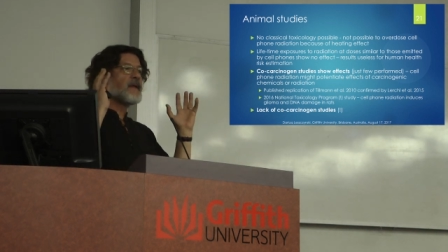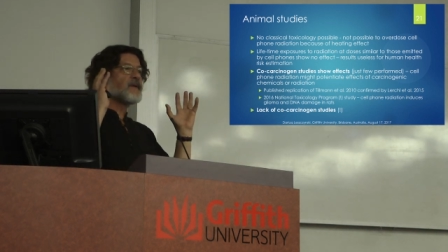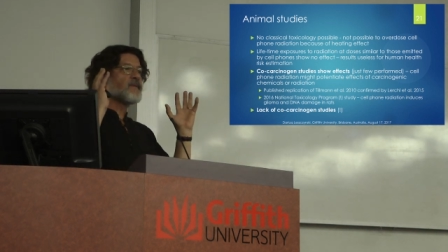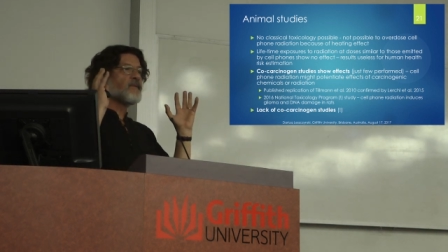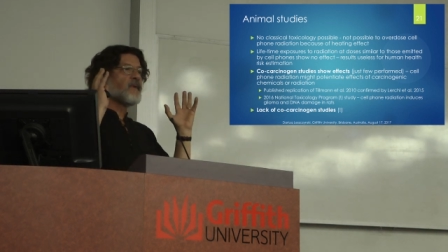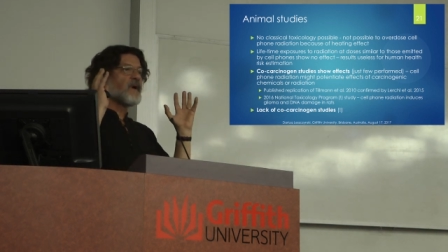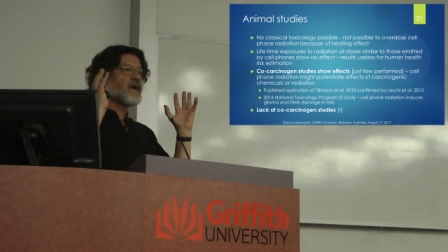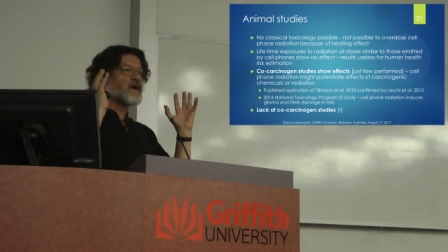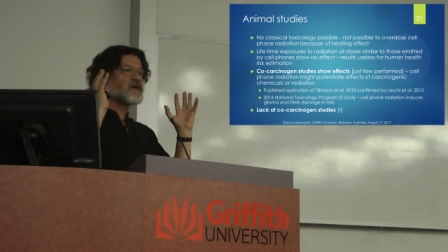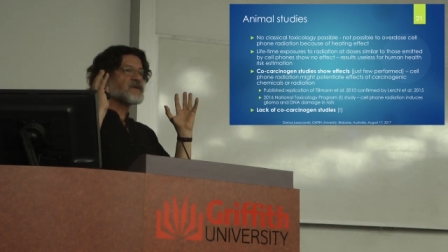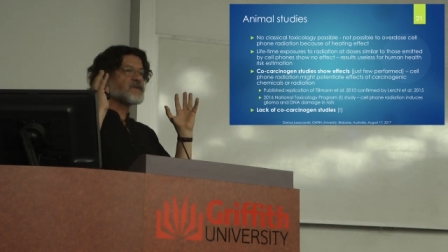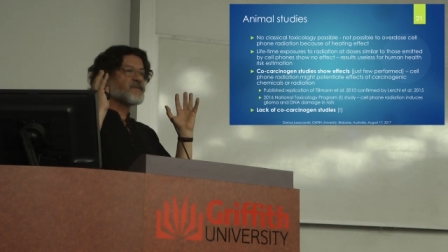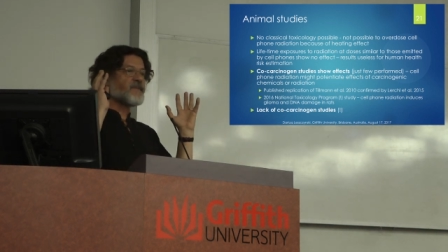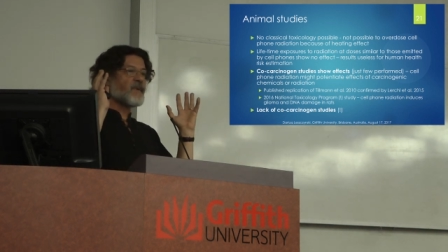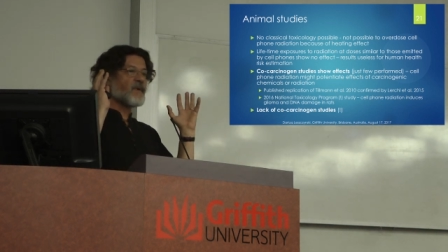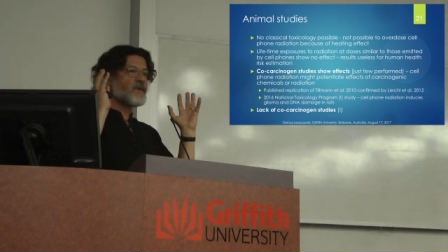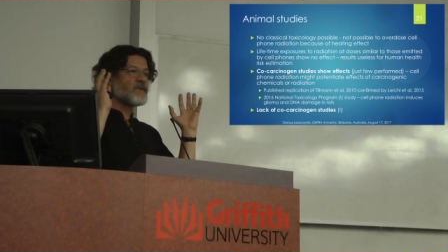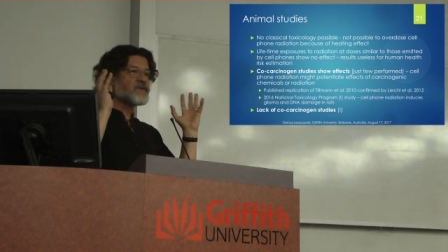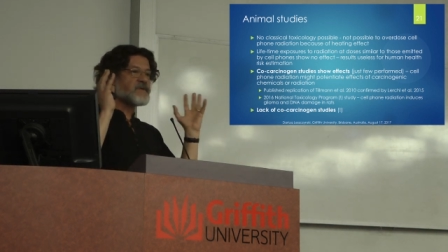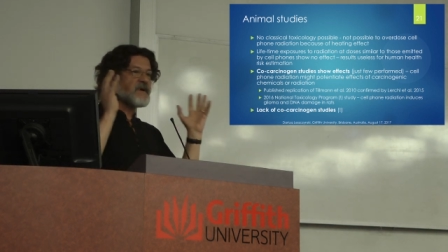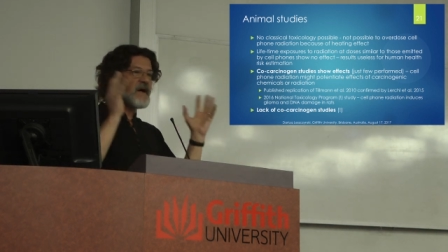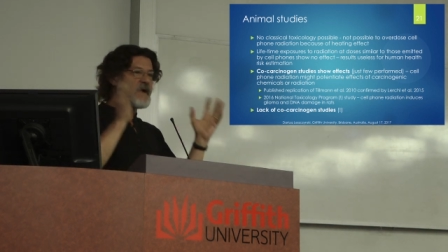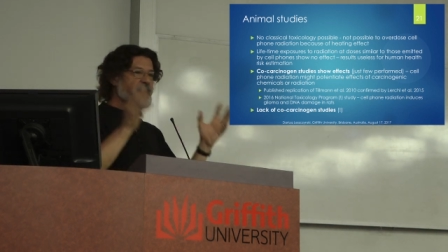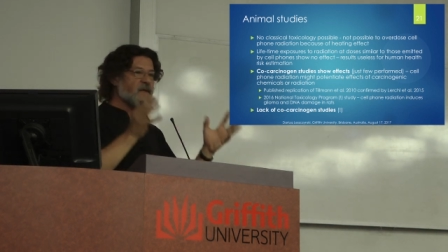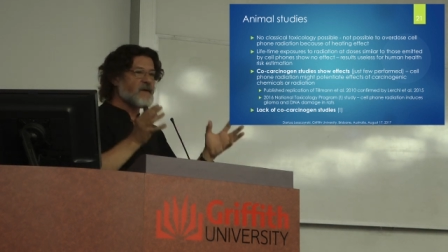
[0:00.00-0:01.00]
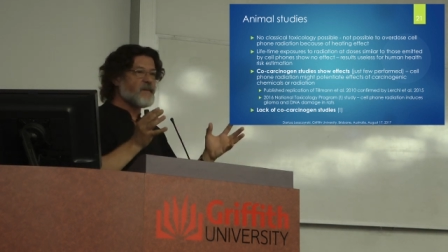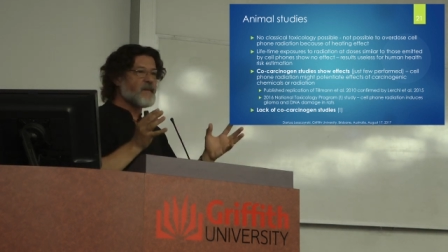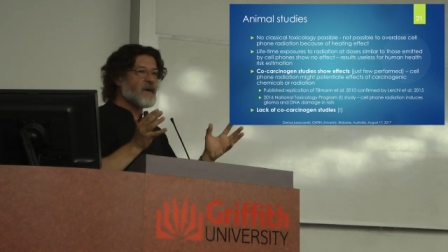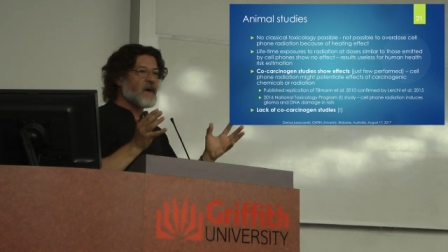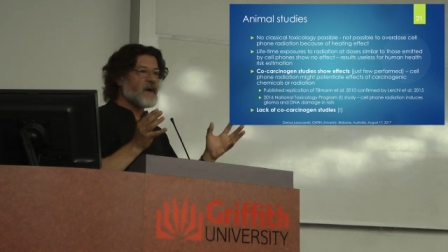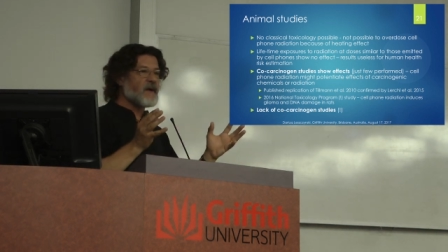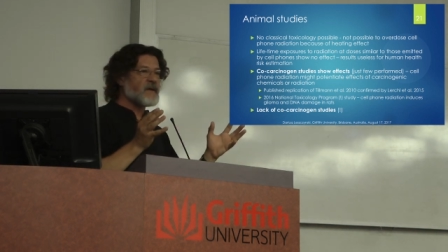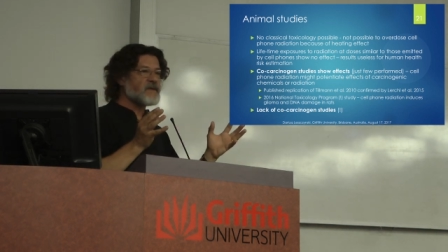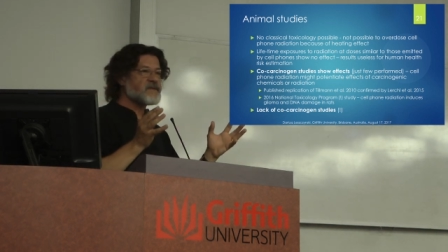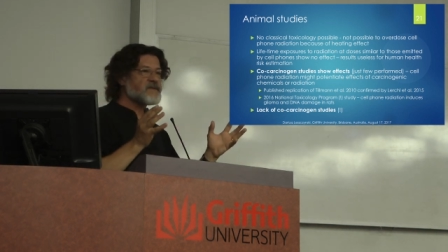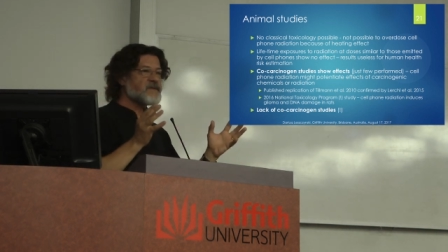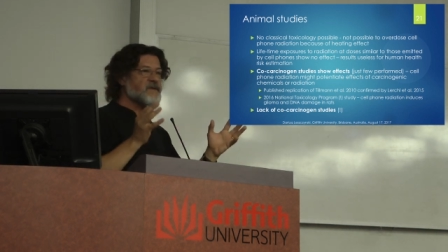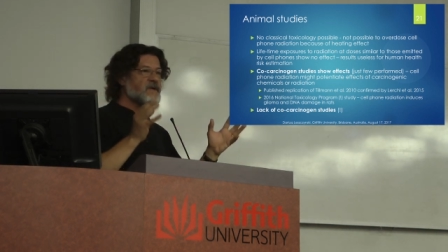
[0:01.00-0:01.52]
and we expose
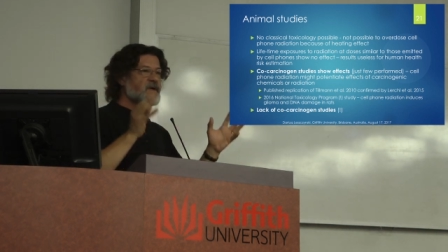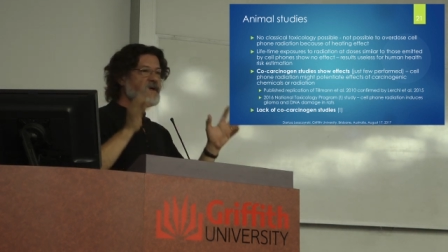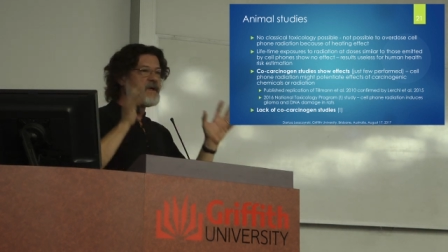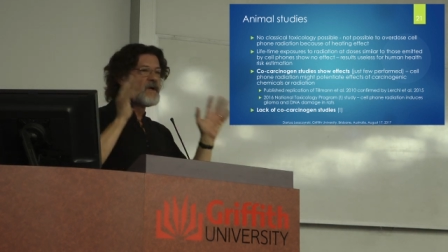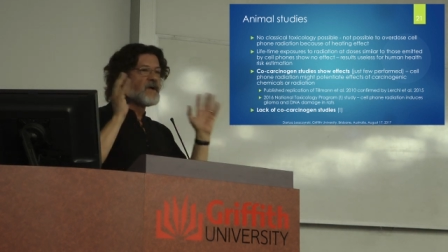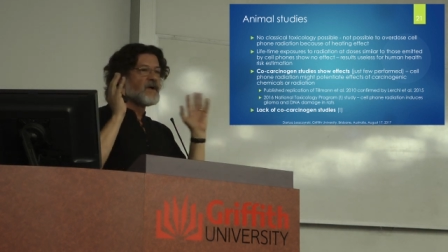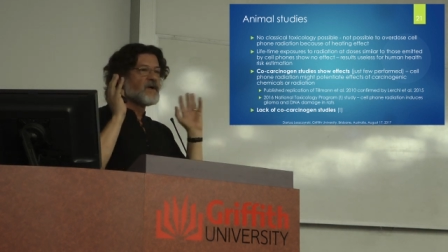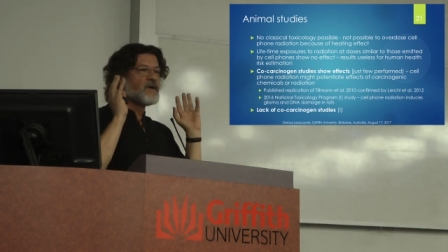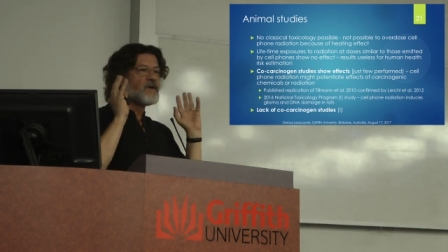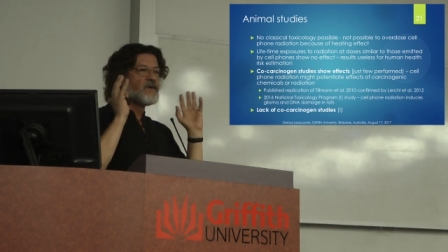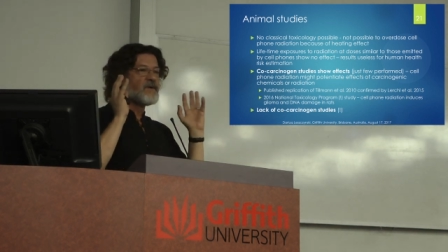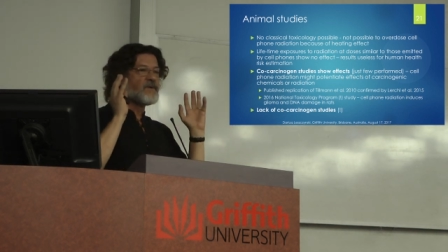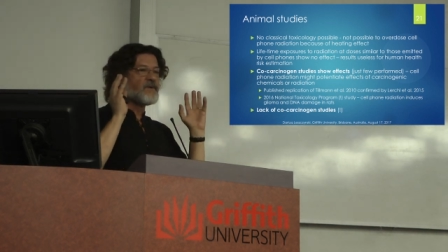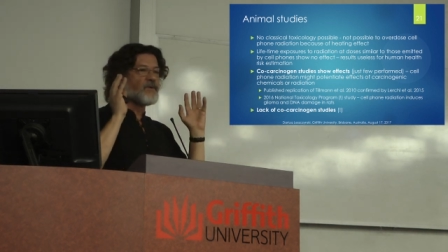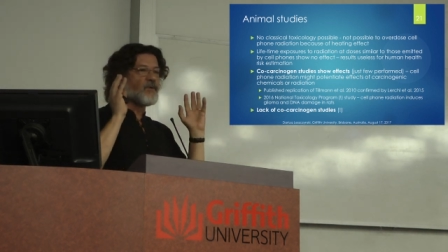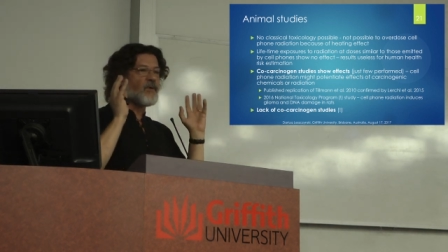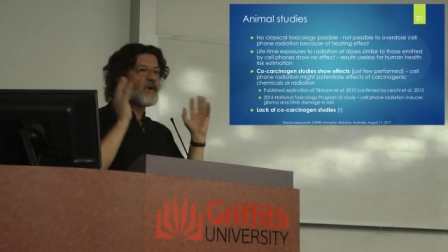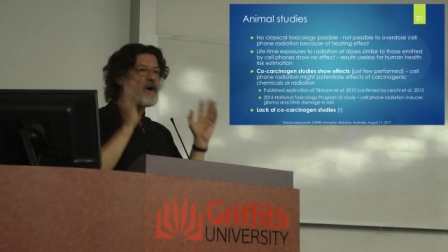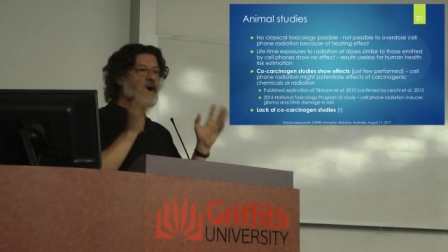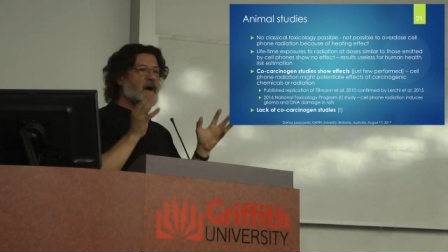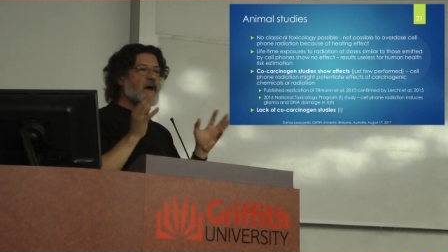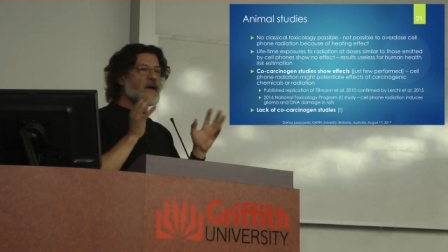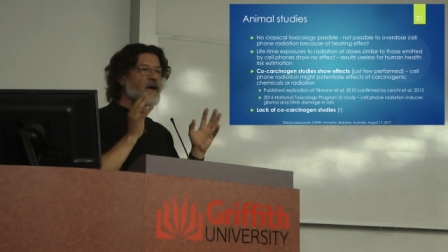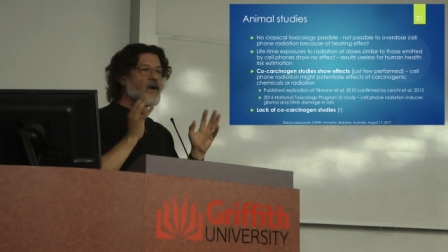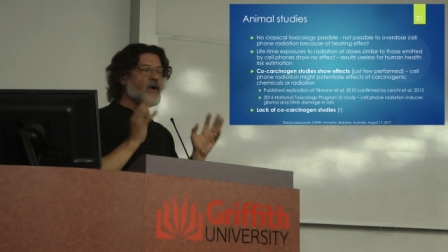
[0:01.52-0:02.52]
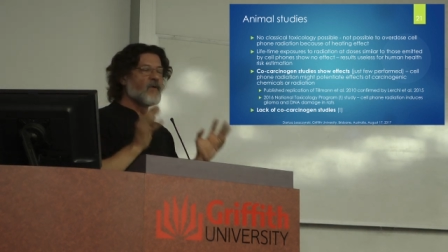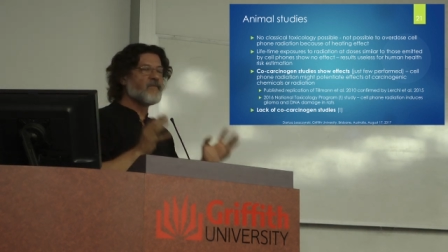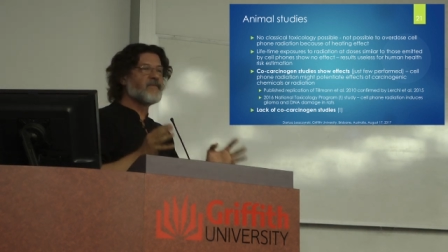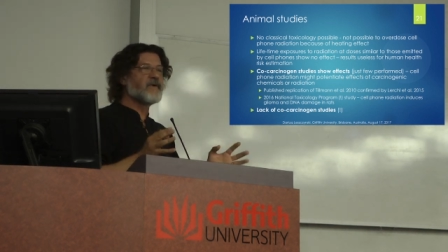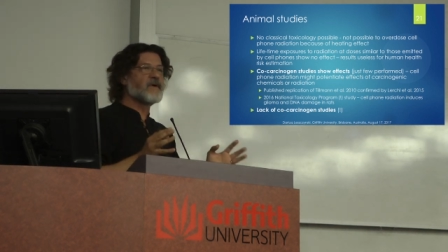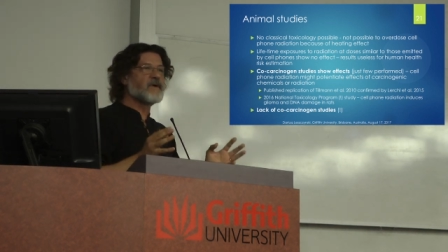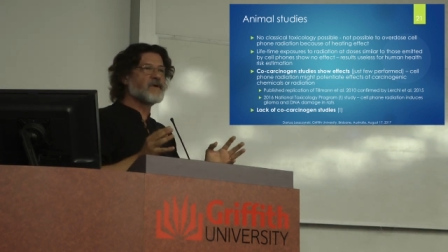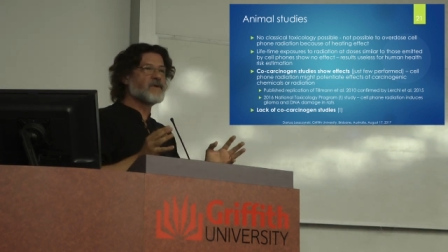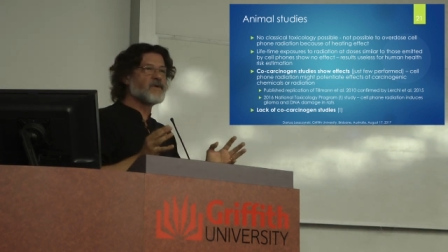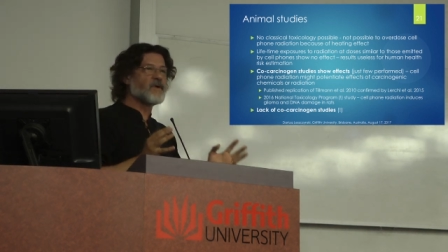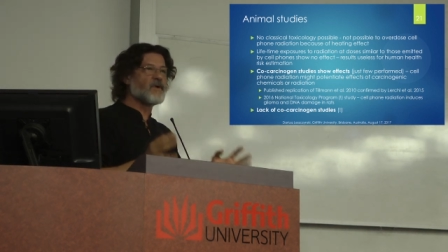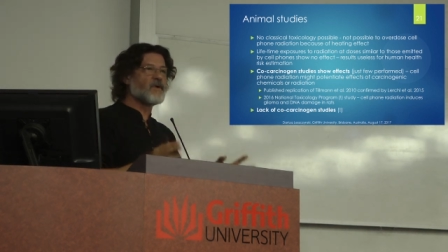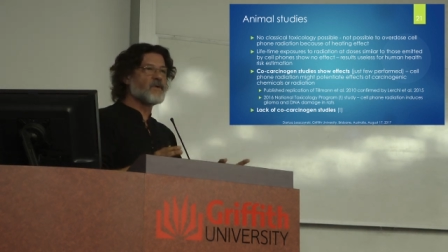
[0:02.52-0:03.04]
animals to high
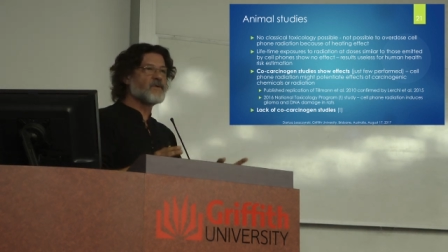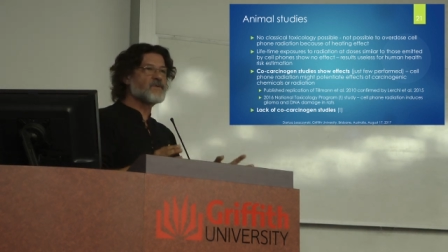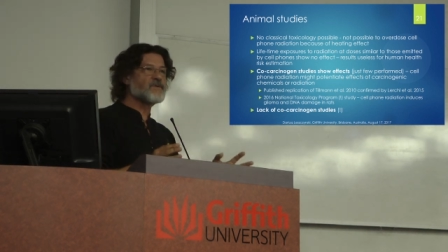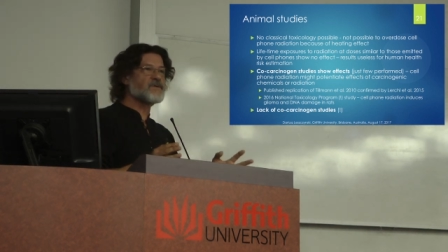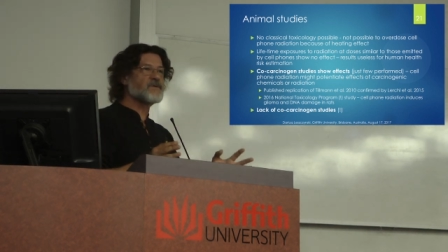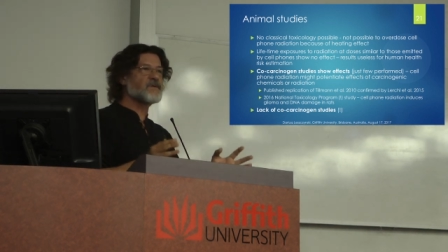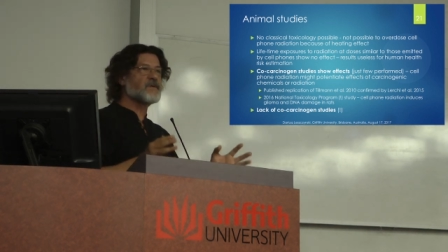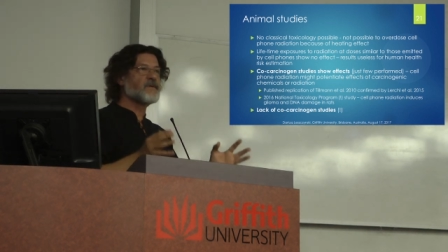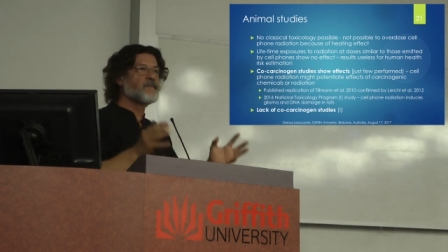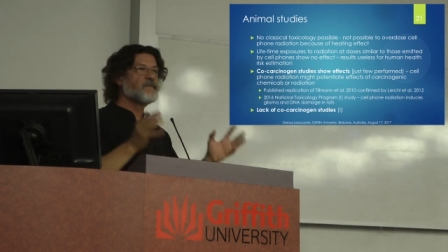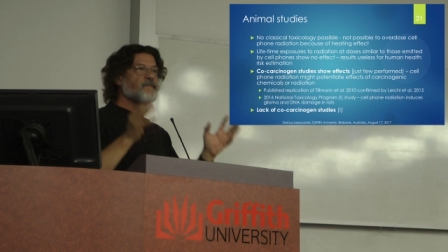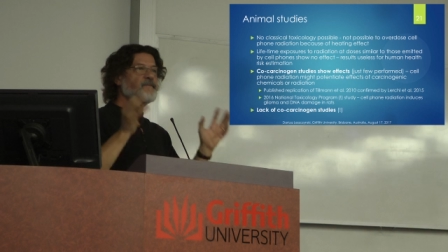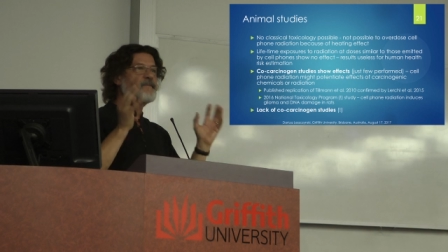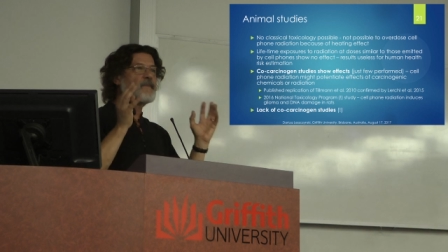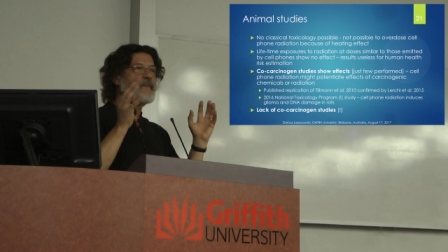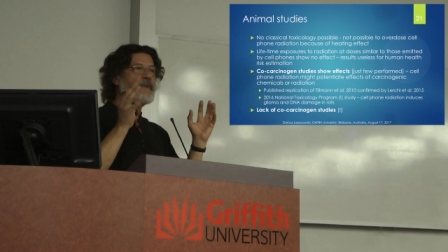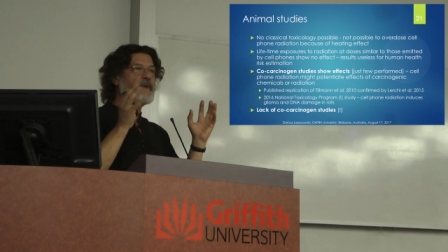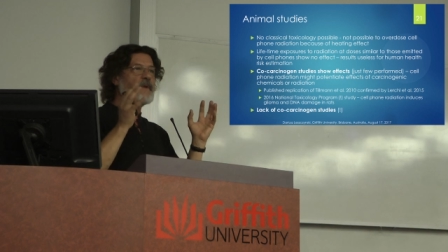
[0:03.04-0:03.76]
overdose